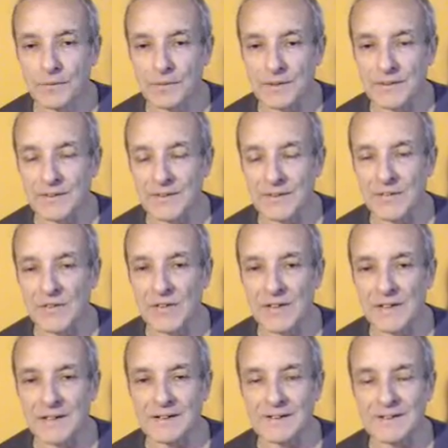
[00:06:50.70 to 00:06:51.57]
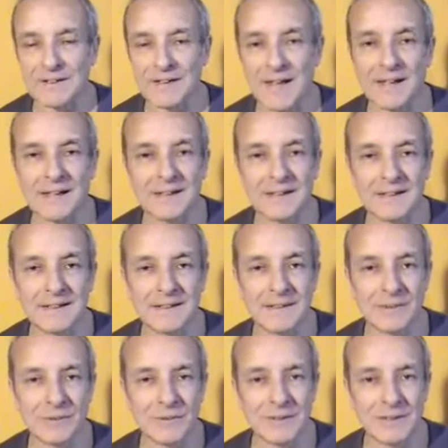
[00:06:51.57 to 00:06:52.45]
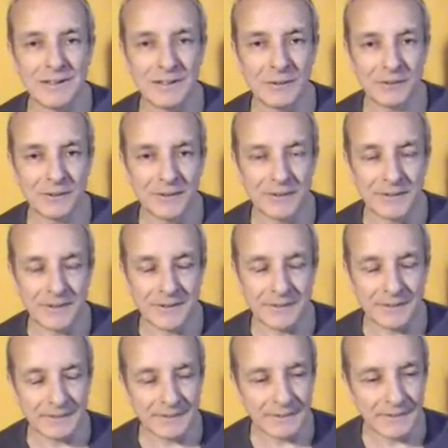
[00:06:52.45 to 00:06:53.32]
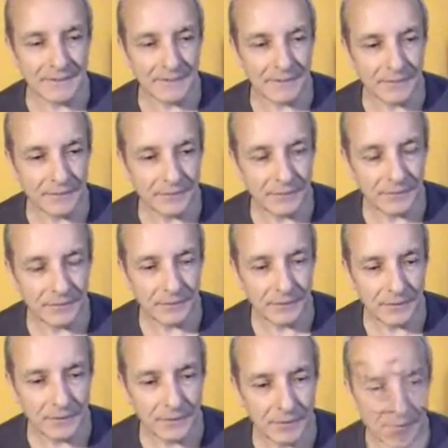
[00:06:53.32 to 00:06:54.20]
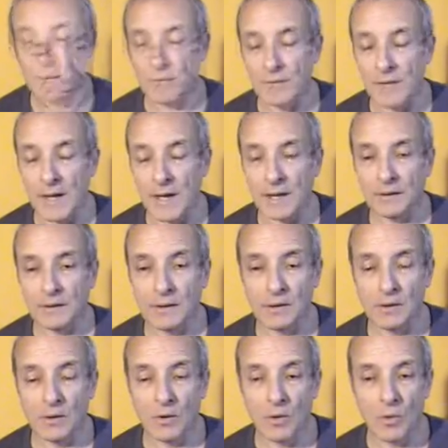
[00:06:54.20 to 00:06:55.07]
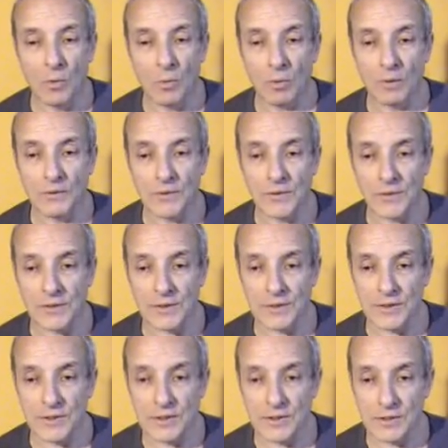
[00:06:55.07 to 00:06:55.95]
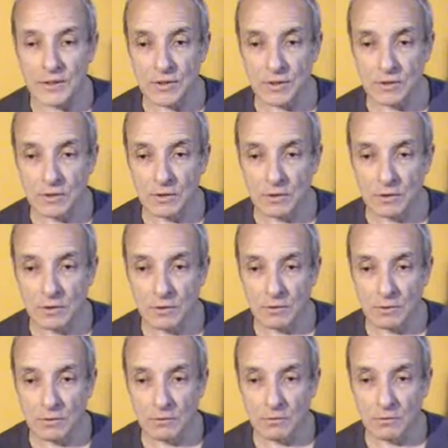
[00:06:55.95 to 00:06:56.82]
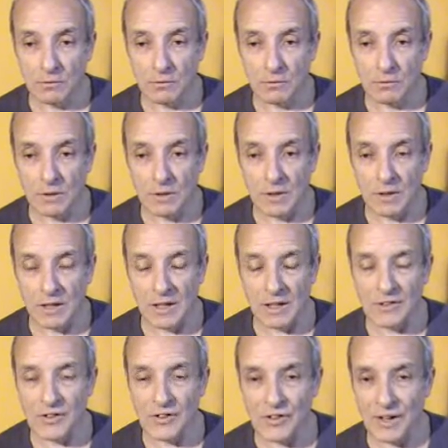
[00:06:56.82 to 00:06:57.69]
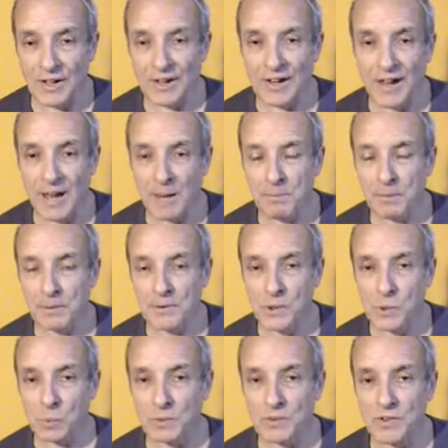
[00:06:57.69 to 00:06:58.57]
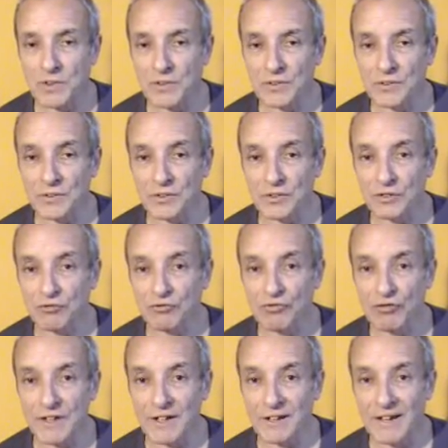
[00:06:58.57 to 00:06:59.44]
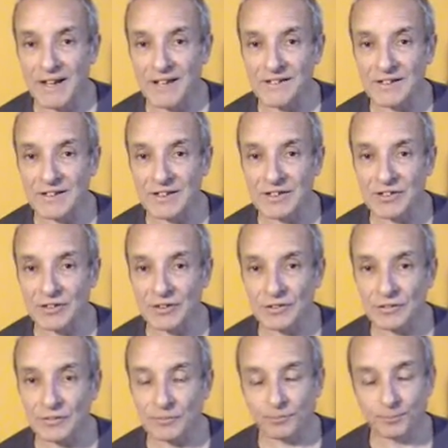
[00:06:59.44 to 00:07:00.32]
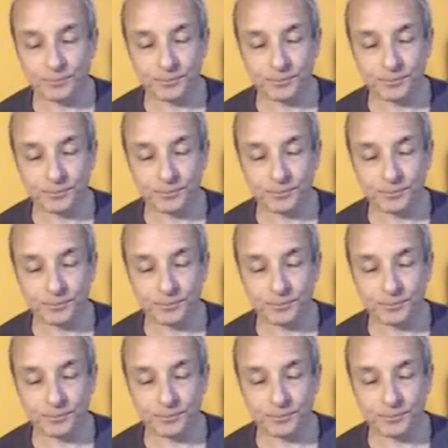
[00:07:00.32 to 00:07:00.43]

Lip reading: This is the insight into egolessness. And then once this insight happens, once there's this realization,